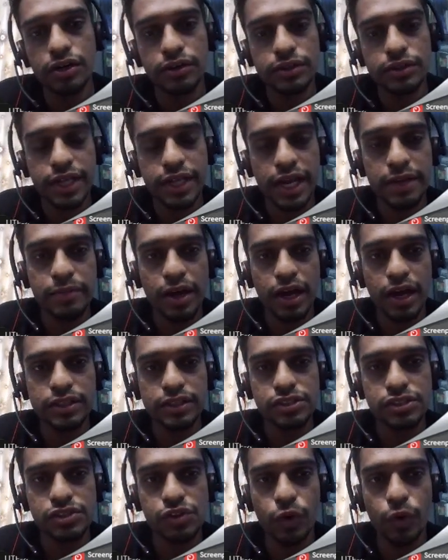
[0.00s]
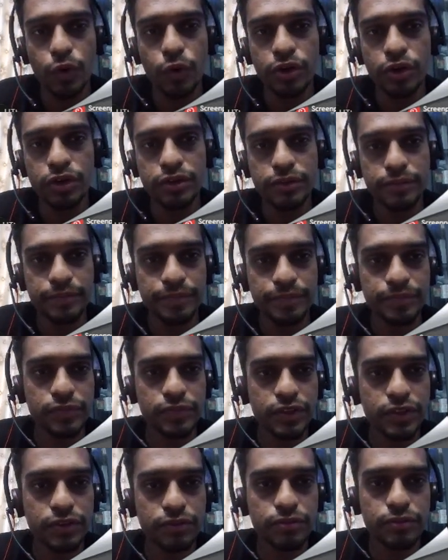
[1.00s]
type has its own
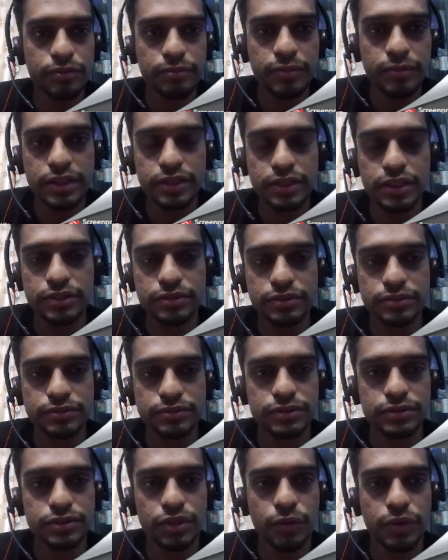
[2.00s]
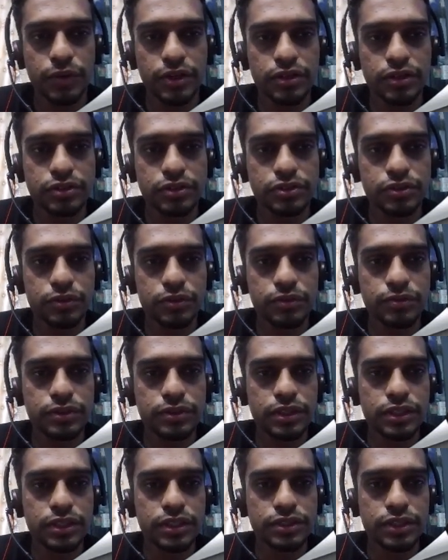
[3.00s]
method over here. So the
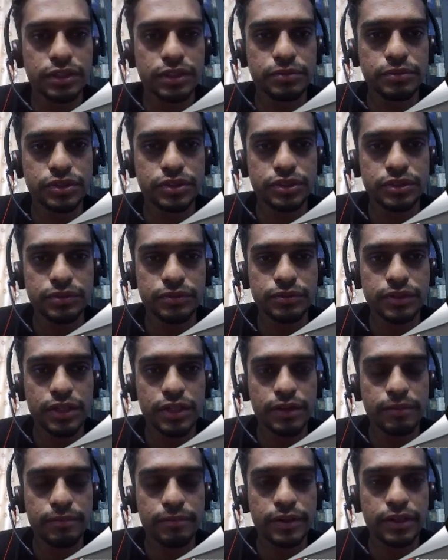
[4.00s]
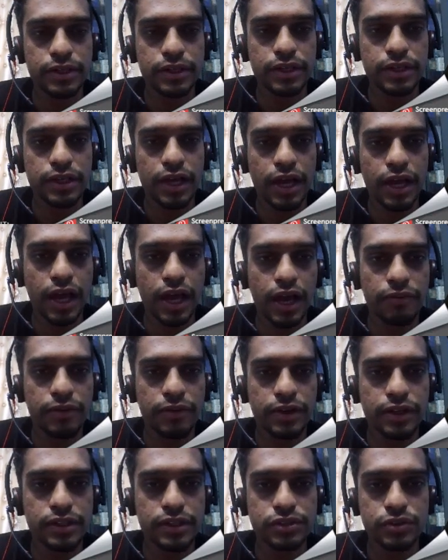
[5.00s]
description will be
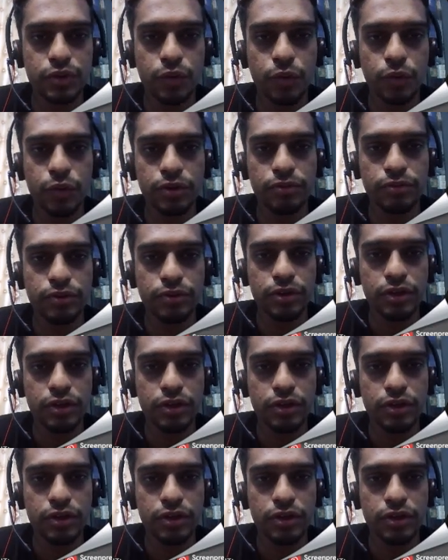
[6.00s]
having its own